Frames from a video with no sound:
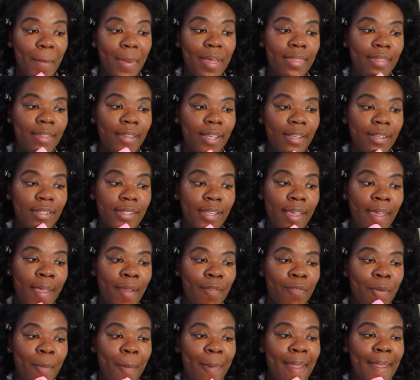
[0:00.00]
These
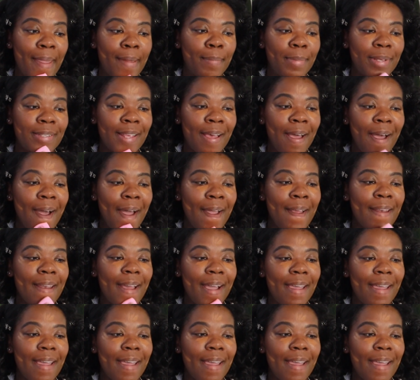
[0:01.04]
came from Amazon.